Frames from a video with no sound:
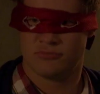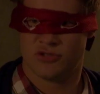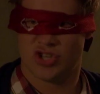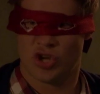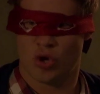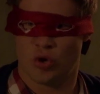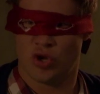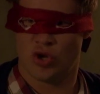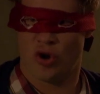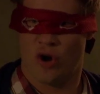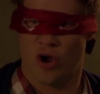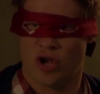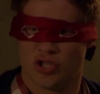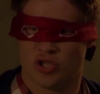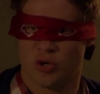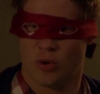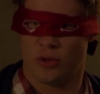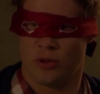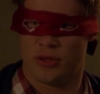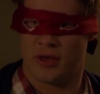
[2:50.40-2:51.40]
So you're
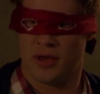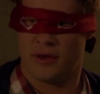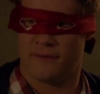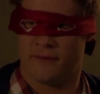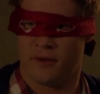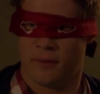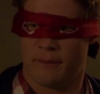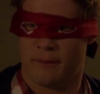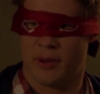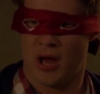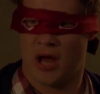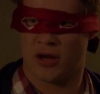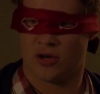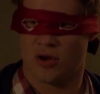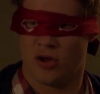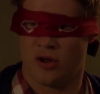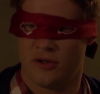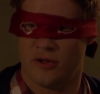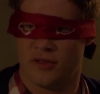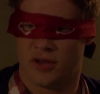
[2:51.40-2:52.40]
also a thief. Pot
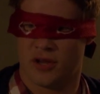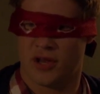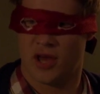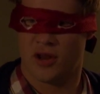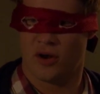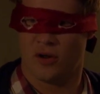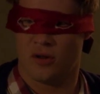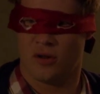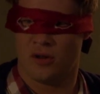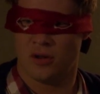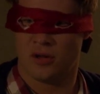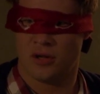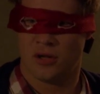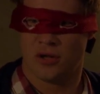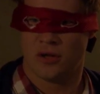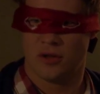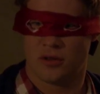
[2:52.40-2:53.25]
calling the kettle